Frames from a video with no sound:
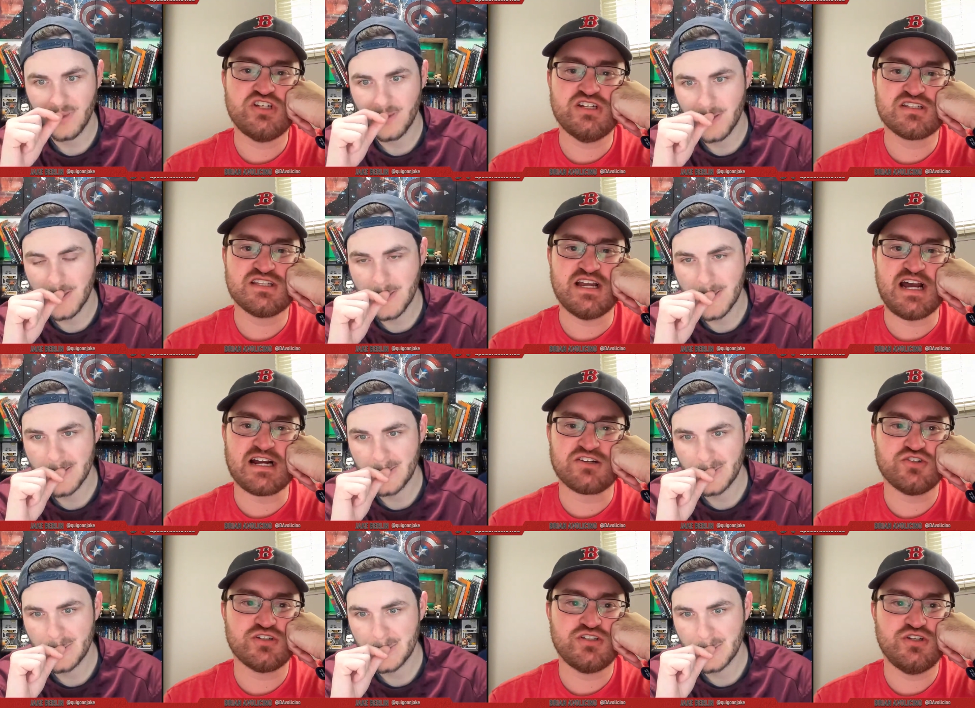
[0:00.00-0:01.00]
Speaker 1: is the
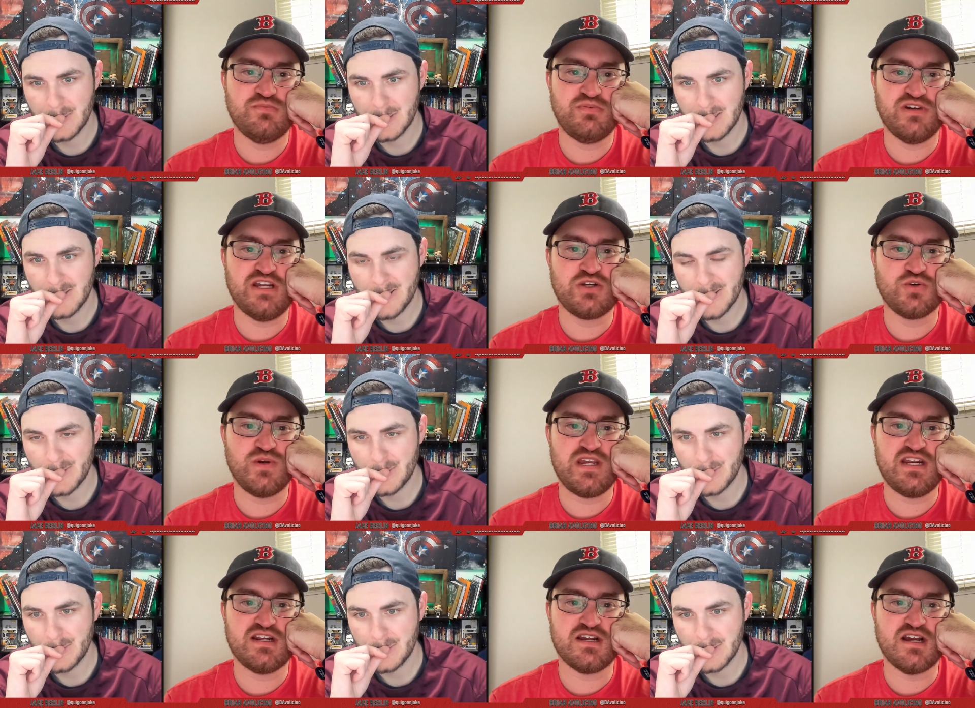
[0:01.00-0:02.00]
actress who played
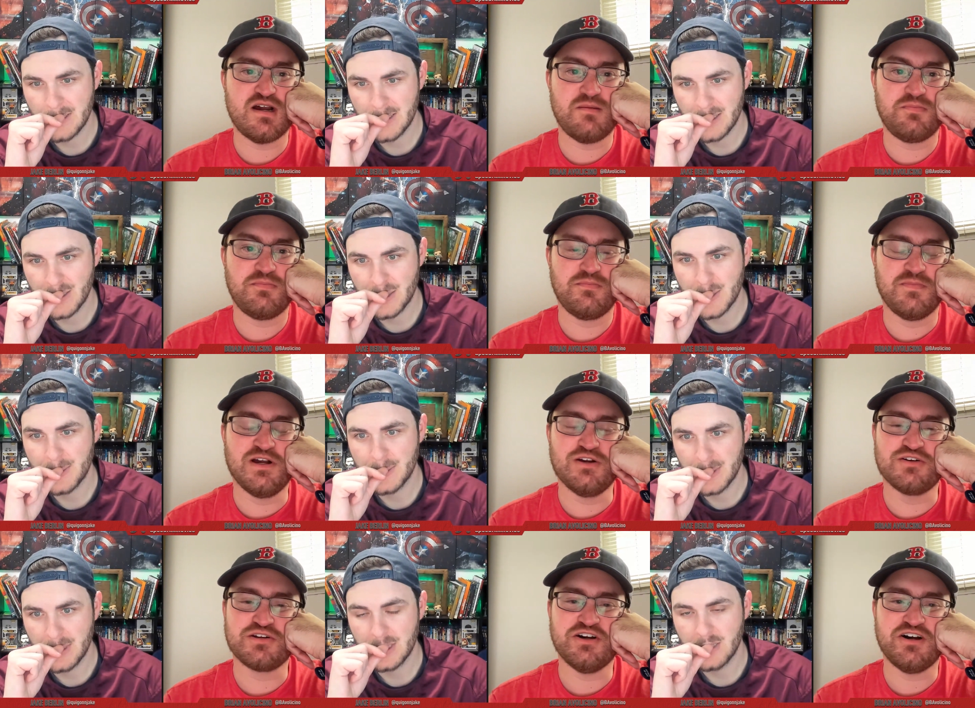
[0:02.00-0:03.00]
Queen... Not
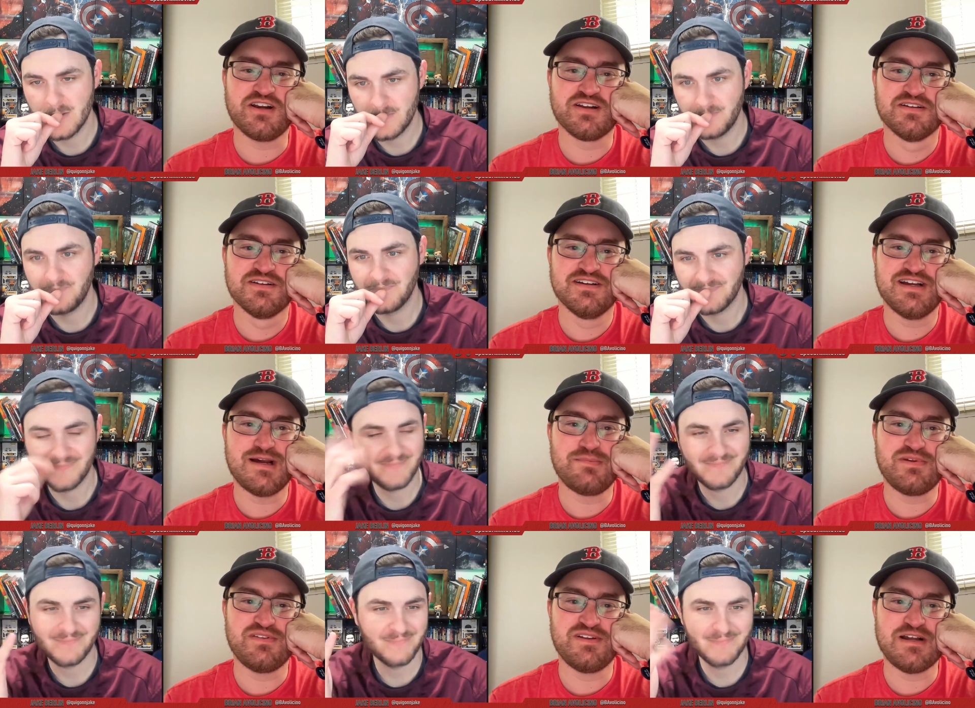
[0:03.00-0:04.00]
even
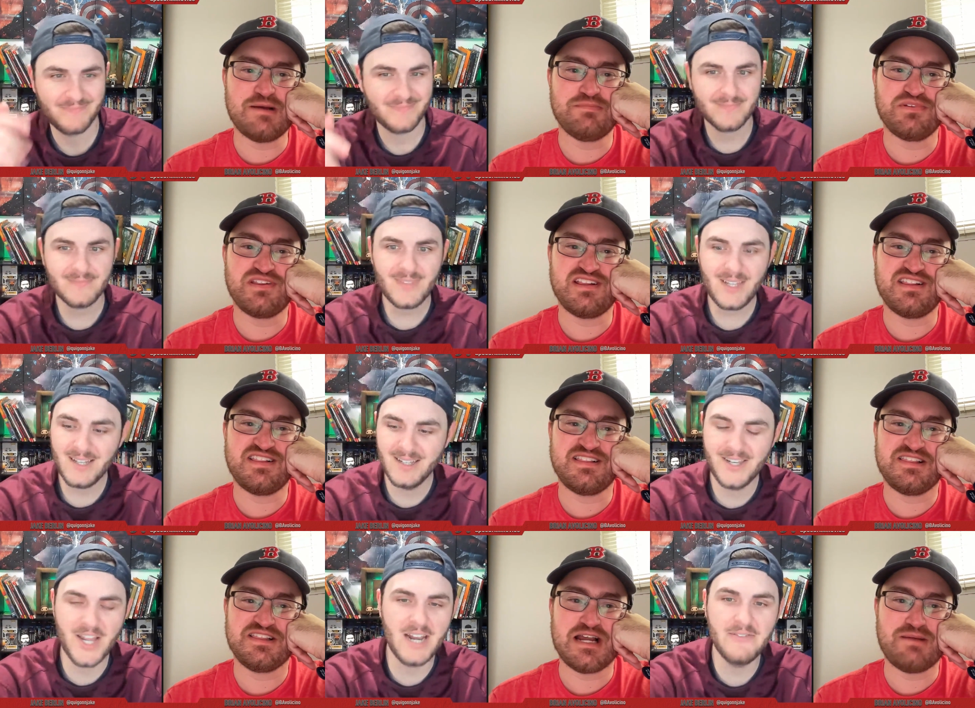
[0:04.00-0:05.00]

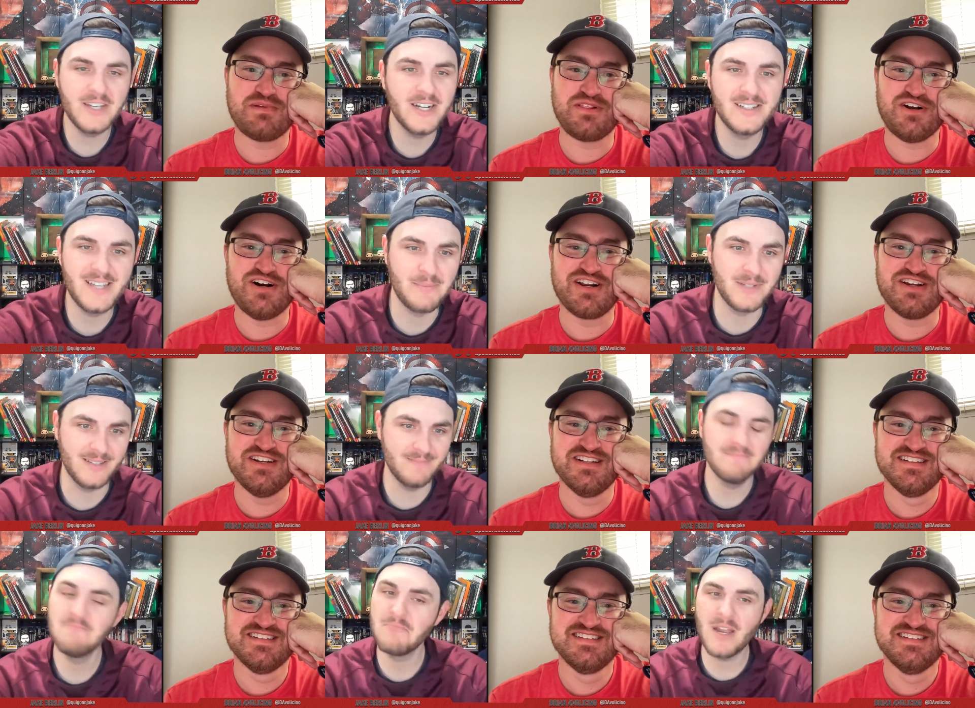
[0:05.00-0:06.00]
Speaker 2: going to
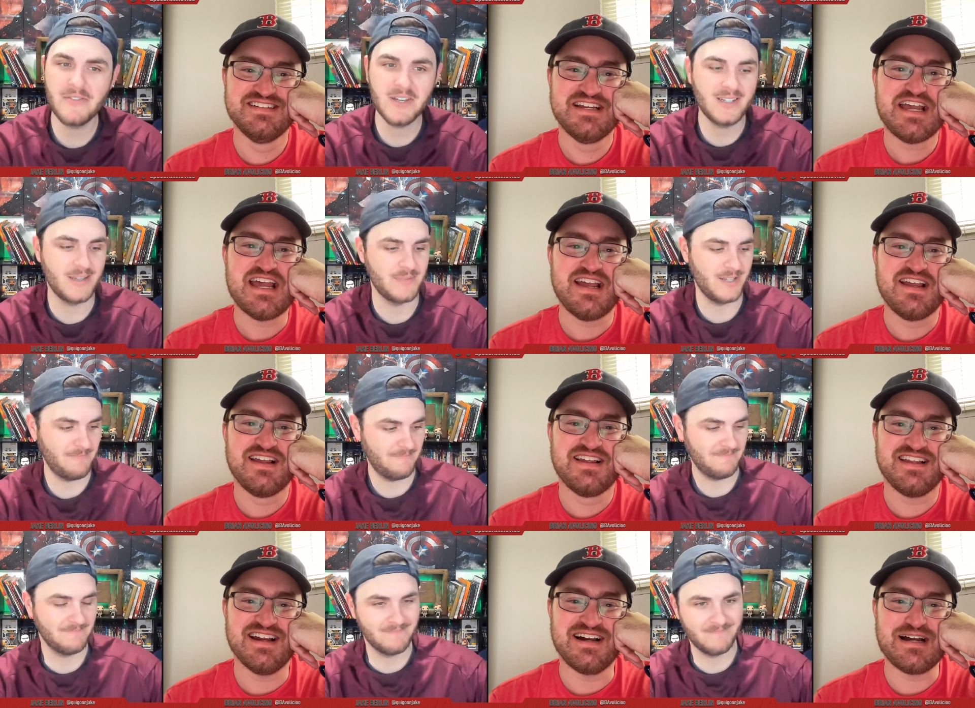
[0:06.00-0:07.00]
attempt it.
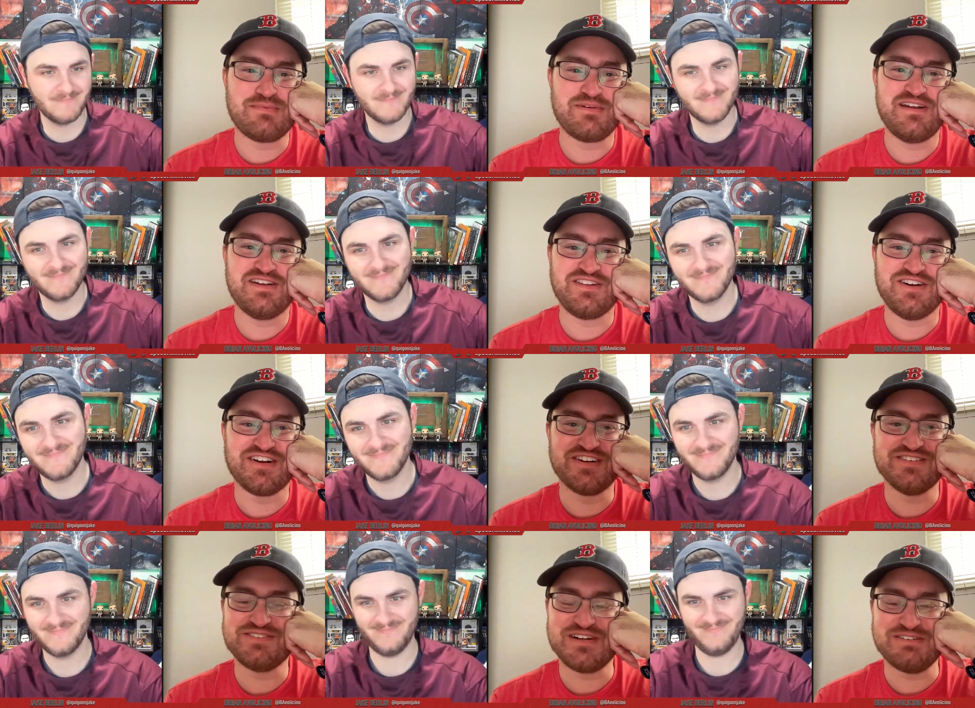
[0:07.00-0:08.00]
Speaker 1: Yeah,
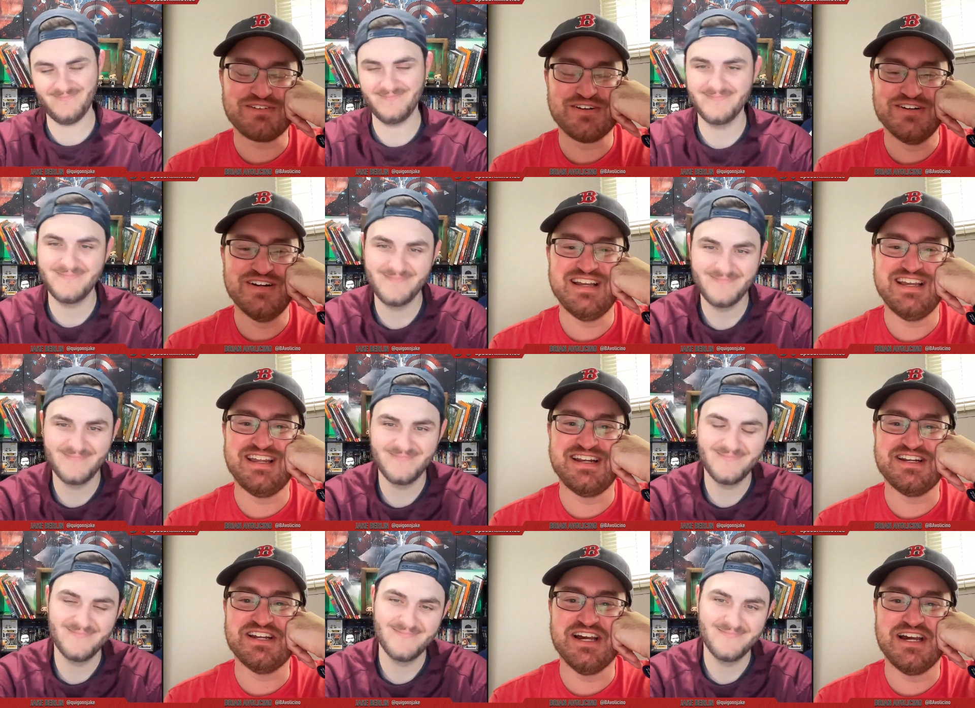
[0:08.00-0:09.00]
Apolana, whatever,
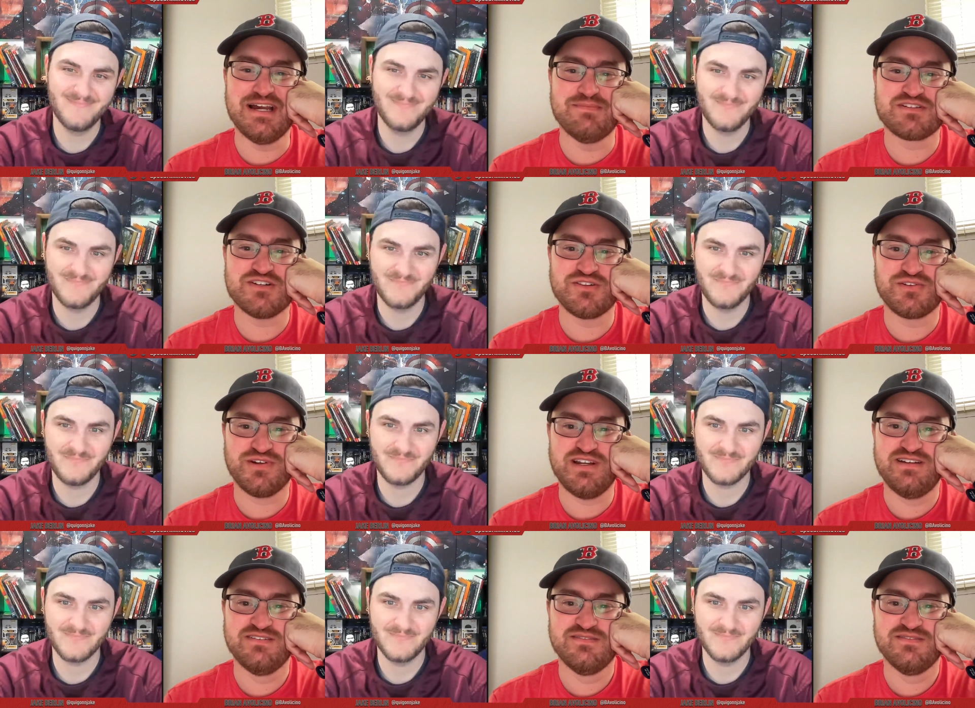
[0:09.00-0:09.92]
in episode 3.